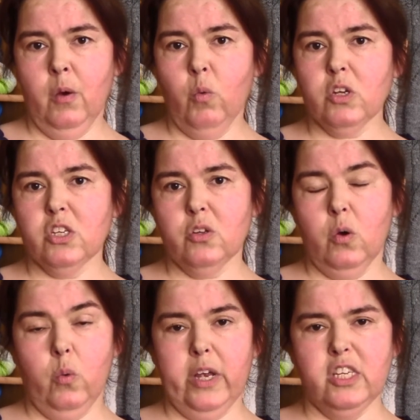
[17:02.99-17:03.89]
wasn't
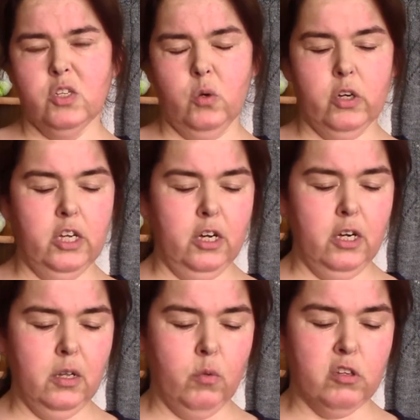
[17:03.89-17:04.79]
always sock
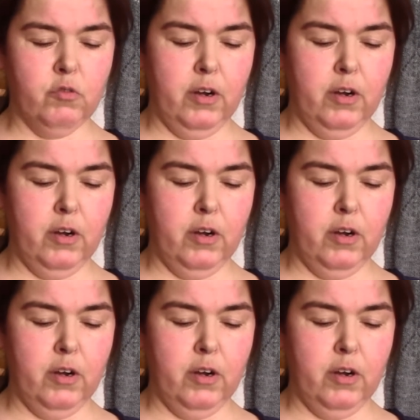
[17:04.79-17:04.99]
yarn. That was